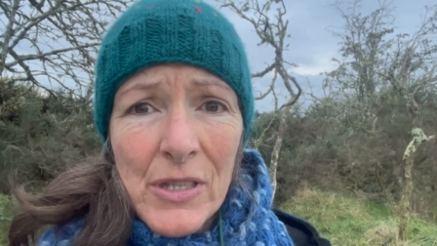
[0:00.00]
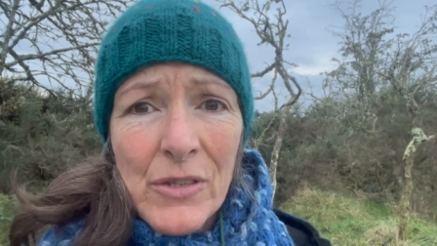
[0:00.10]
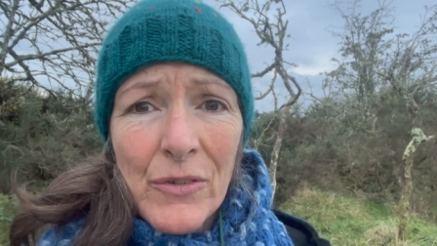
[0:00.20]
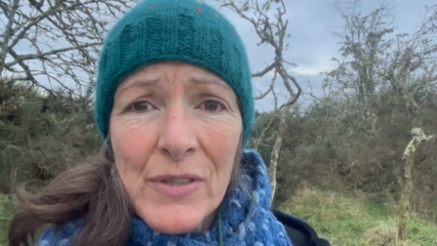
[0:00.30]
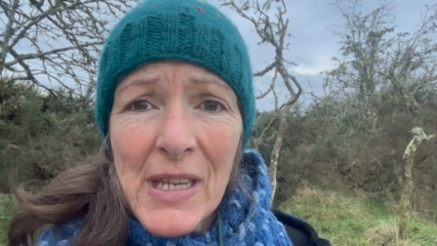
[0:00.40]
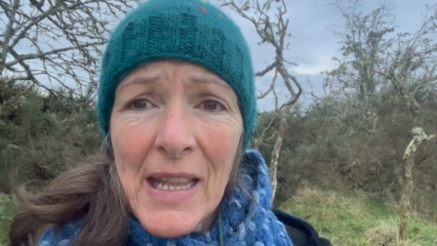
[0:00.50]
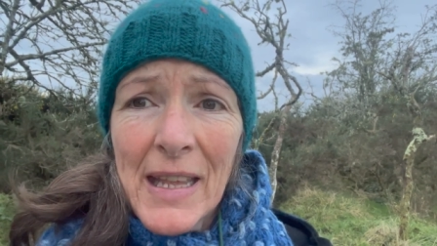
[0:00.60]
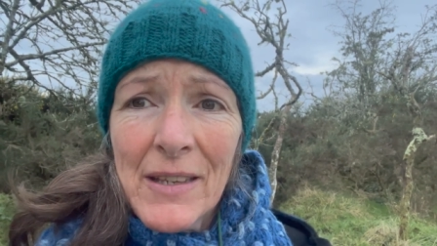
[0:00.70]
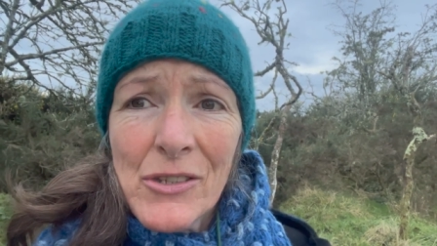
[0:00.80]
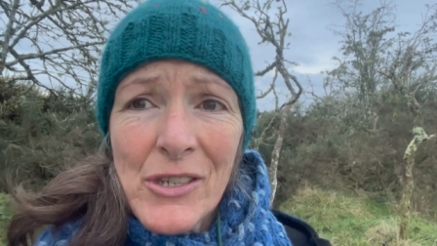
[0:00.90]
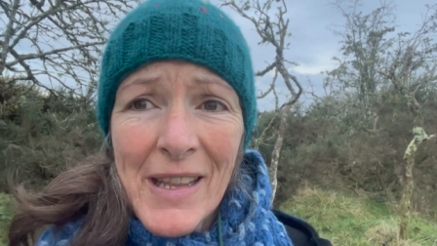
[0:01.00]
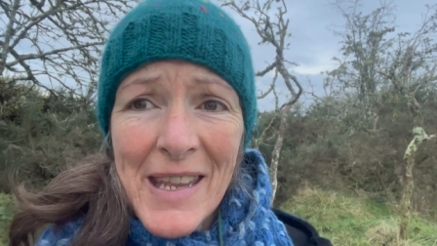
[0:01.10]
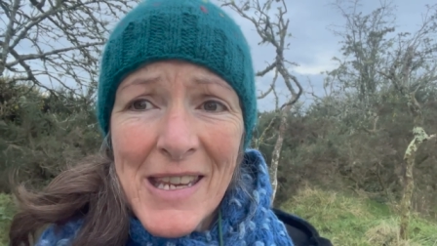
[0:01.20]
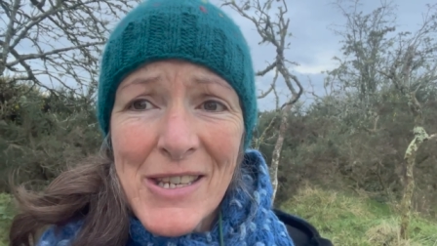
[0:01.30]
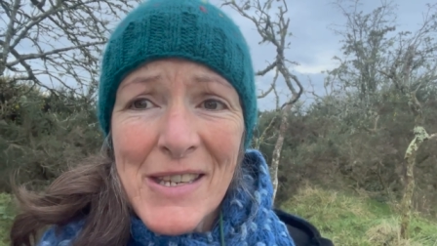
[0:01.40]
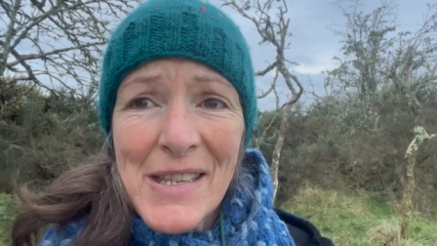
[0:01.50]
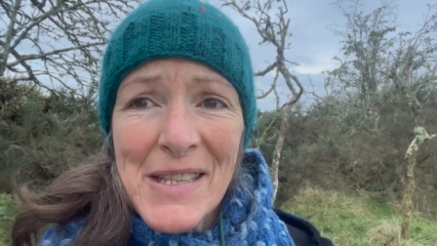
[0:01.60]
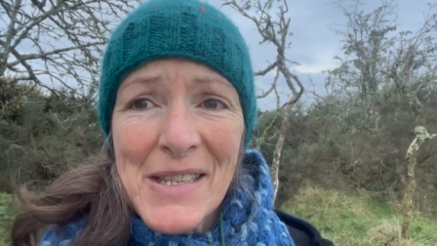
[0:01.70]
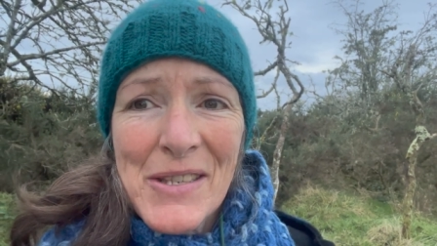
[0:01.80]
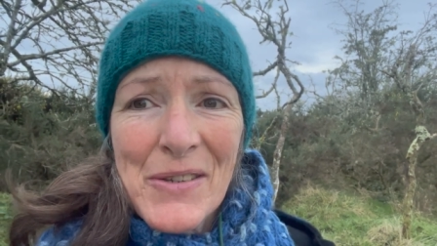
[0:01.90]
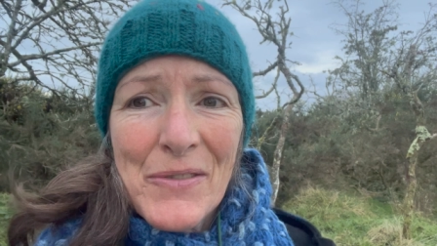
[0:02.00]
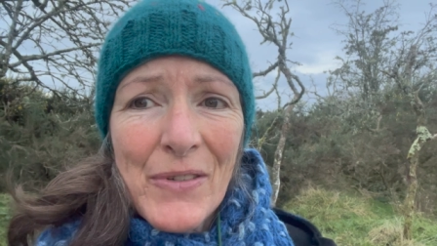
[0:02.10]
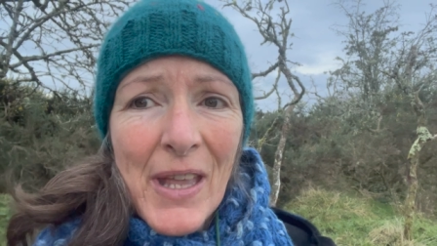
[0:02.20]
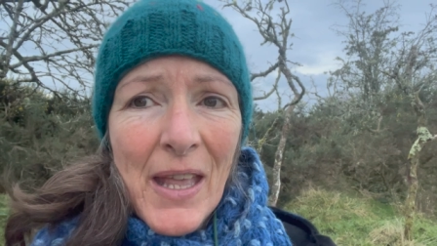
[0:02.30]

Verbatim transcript: the sort of daily undulations of